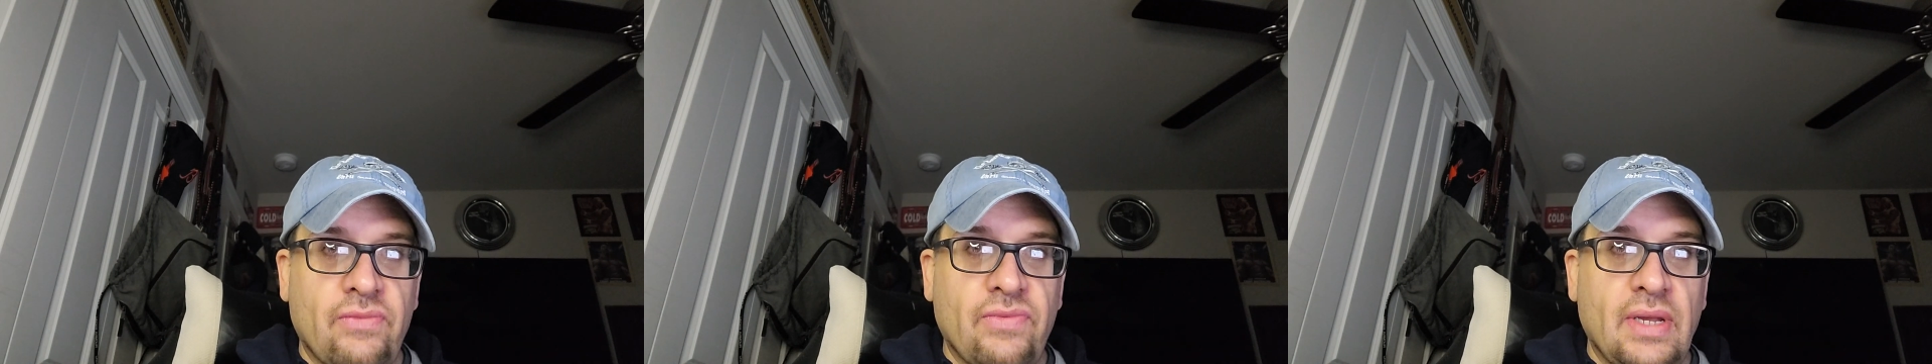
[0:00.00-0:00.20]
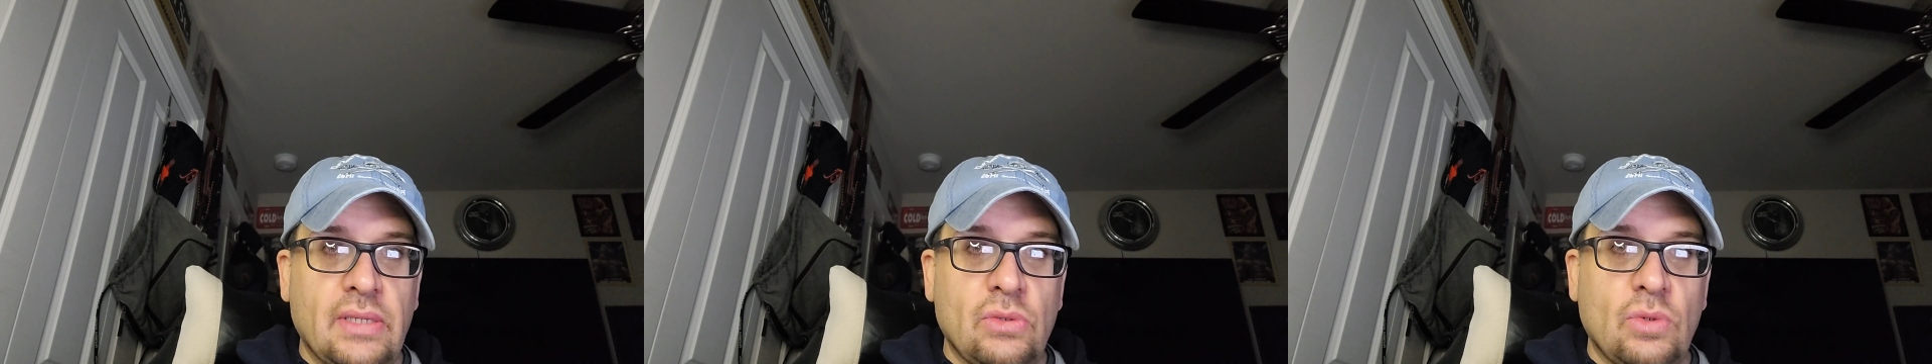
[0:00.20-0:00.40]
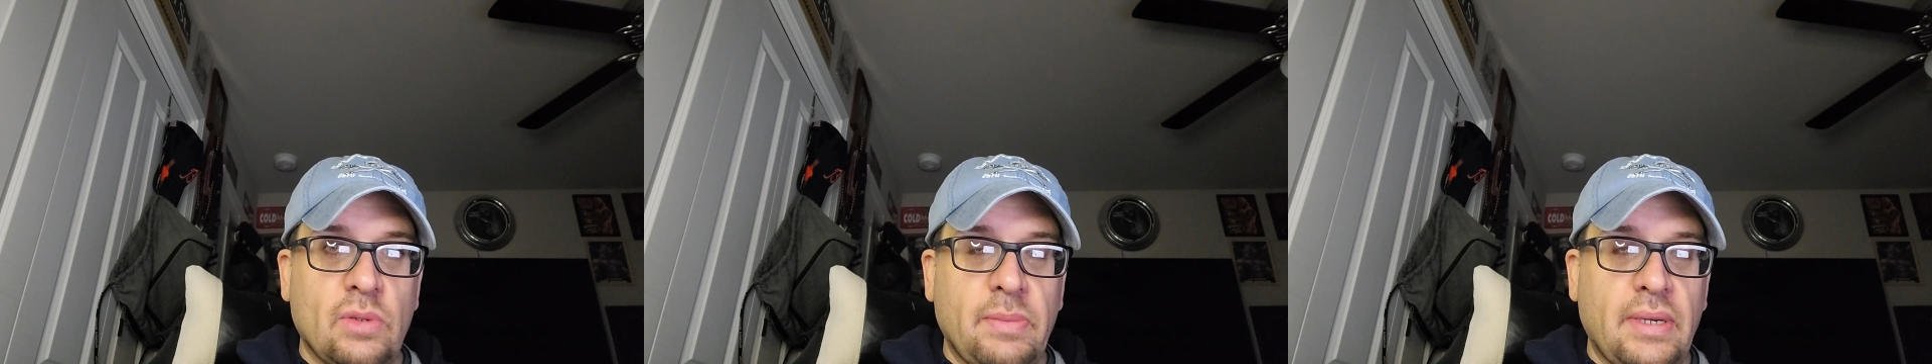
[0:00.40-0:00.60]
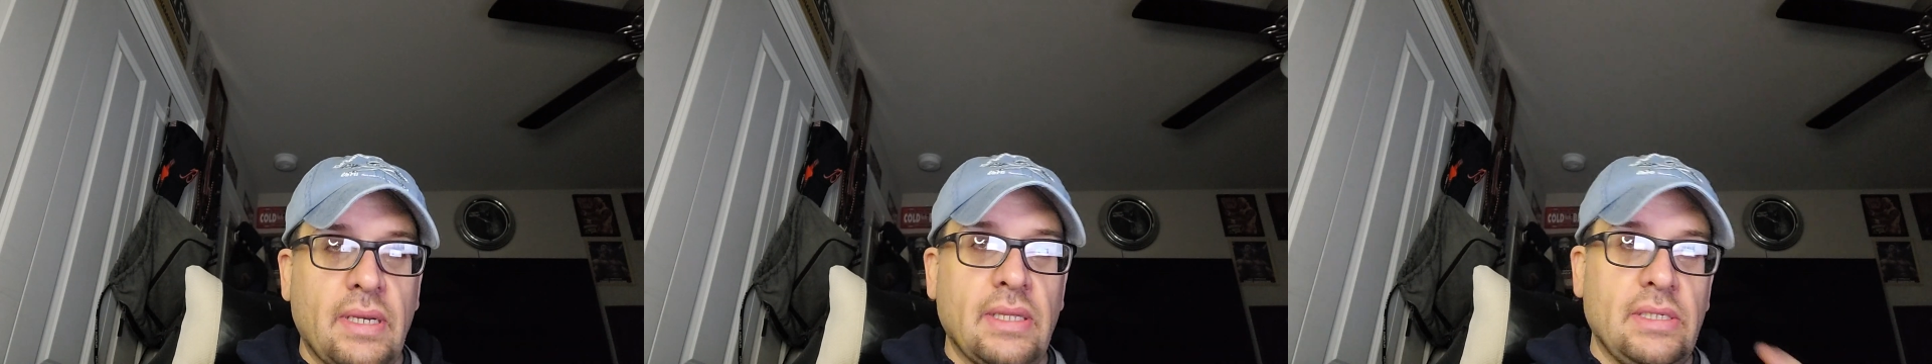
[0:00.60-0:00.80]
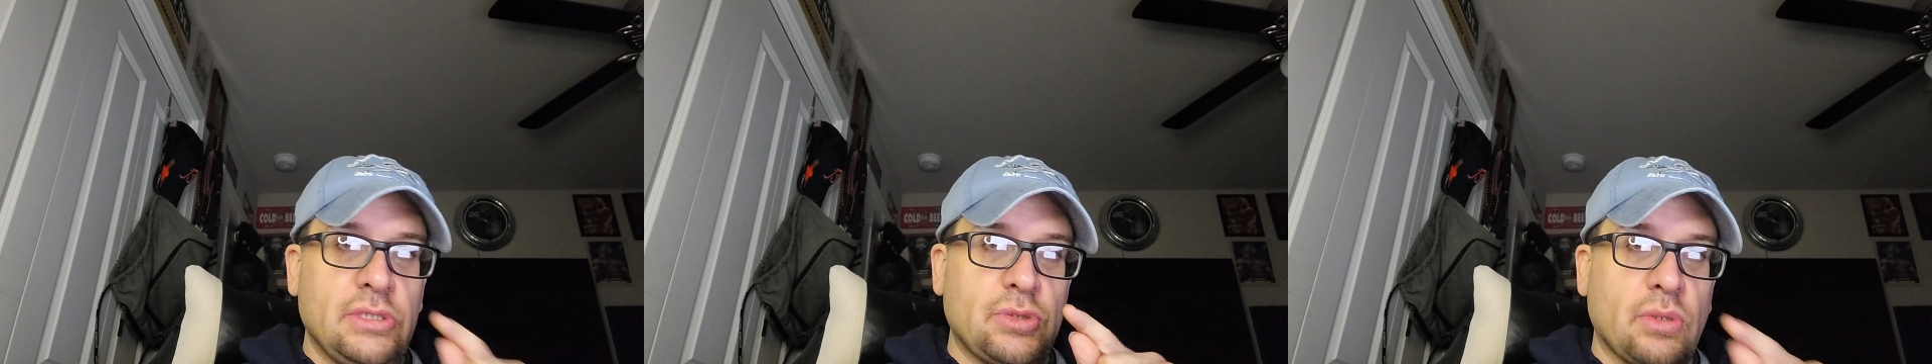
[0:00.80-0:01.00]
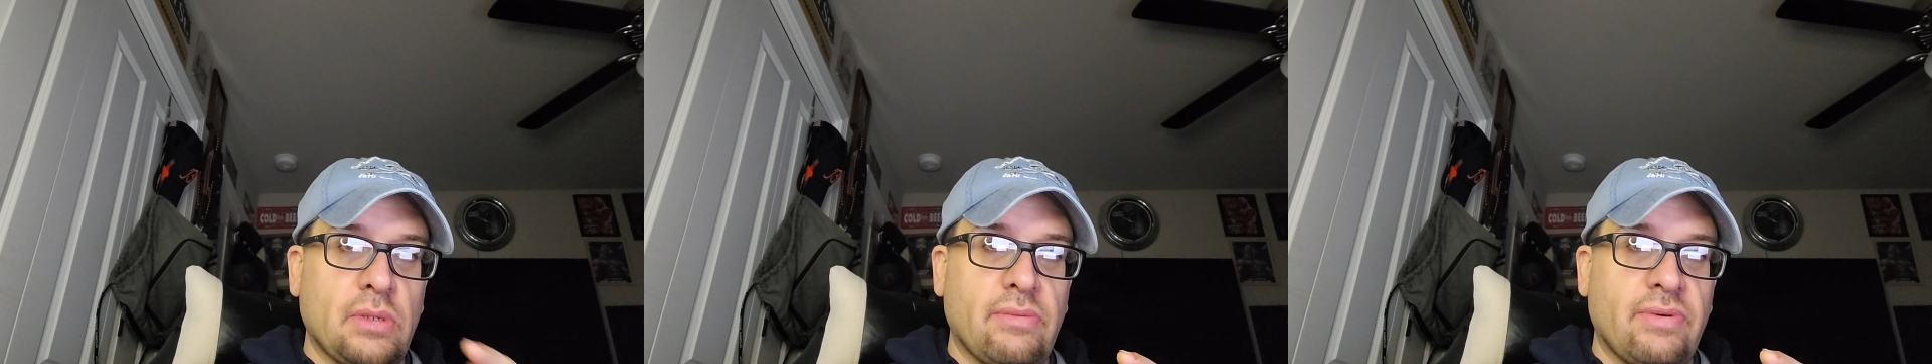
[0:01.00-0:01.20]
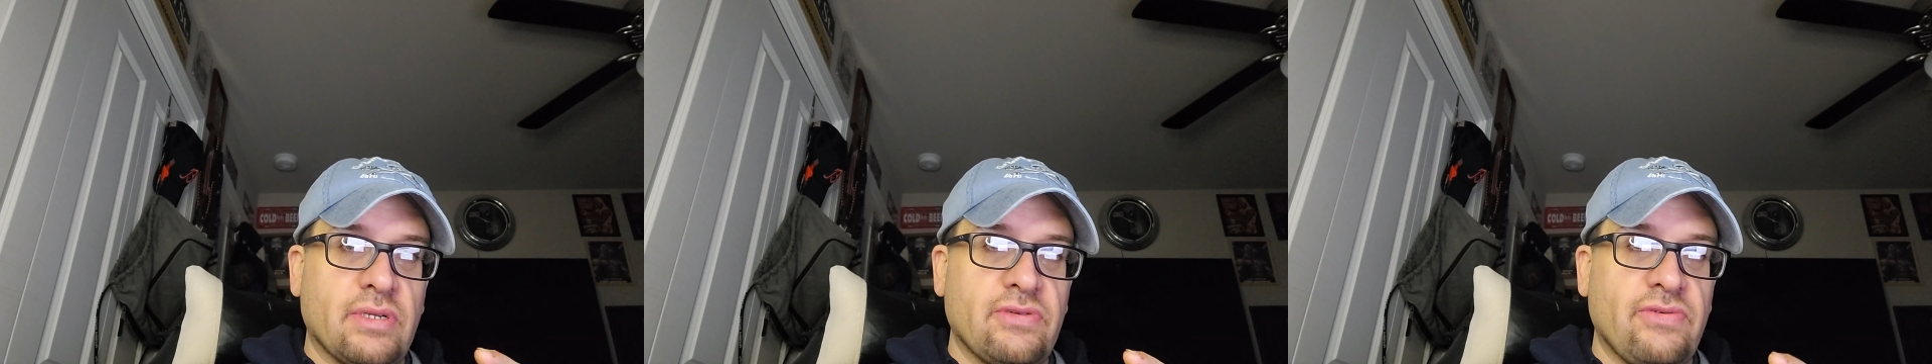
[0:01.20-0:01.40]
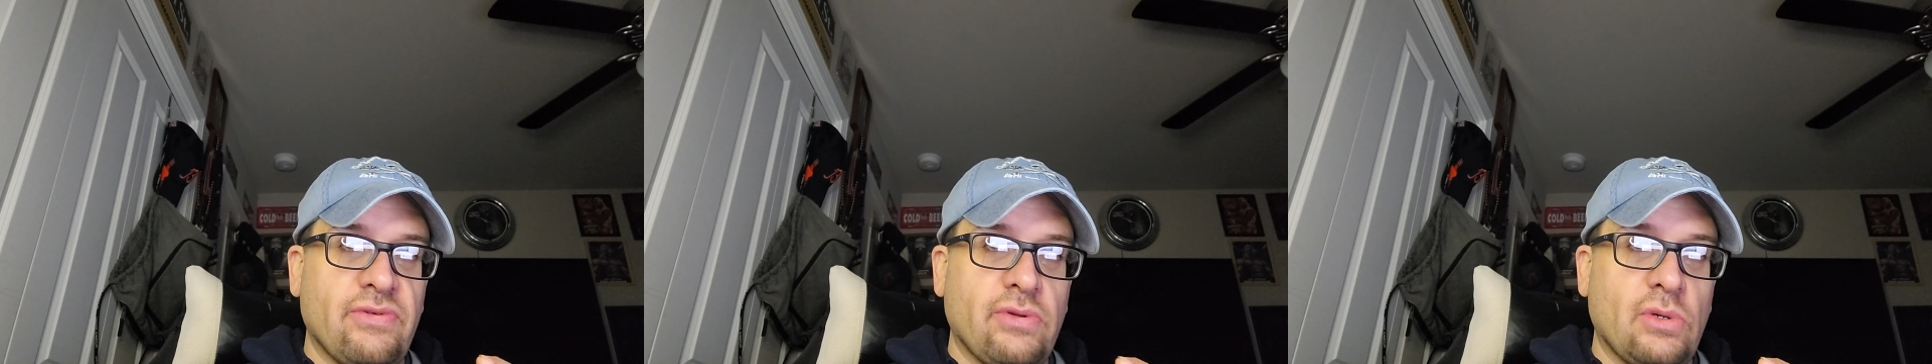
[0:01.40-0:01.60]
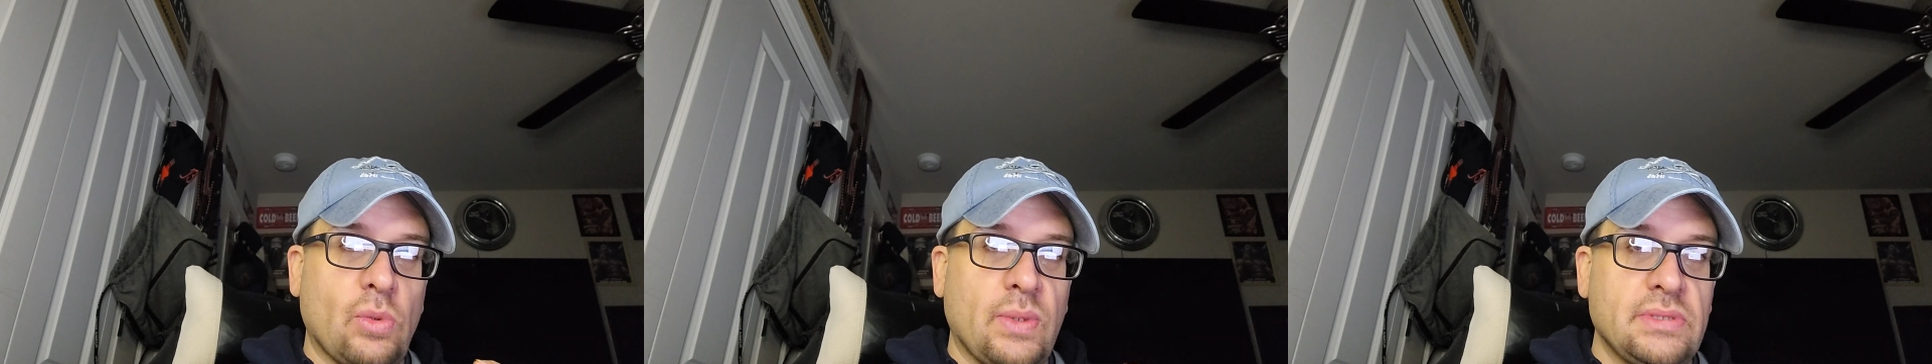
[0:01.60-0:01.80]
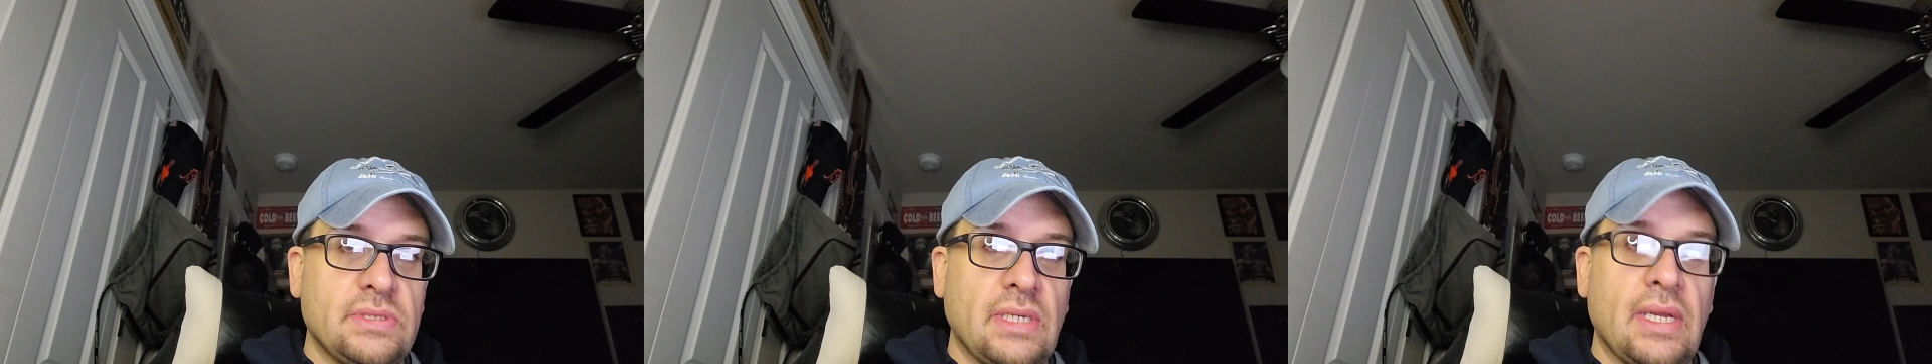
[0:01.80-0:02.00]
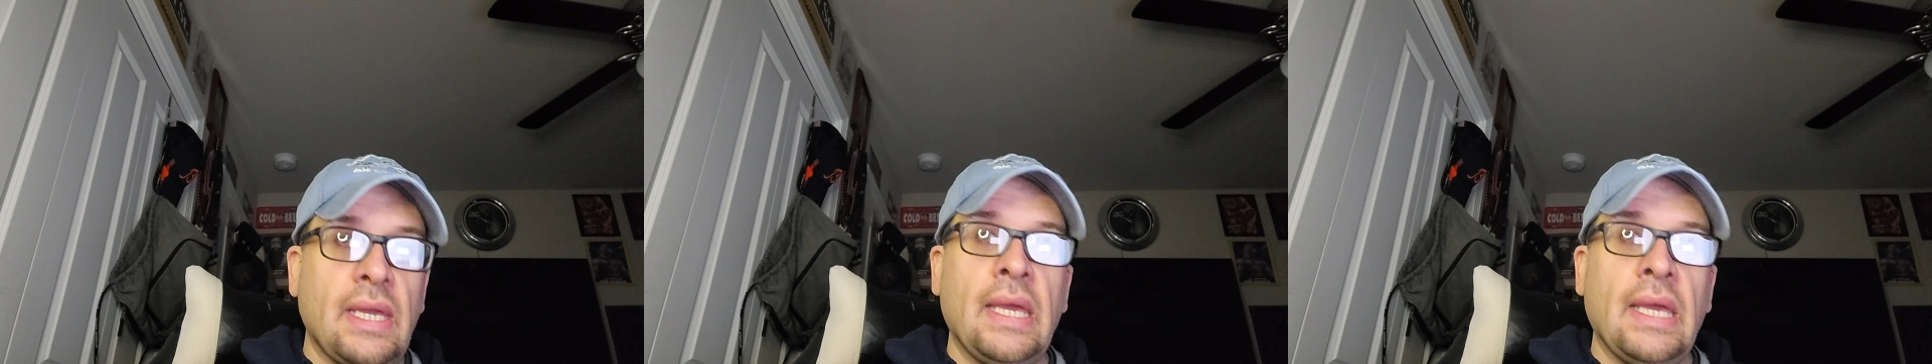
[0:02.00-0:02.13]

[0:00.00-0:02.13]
If not, do worry about it. Enjoy your rest of your Wednesday,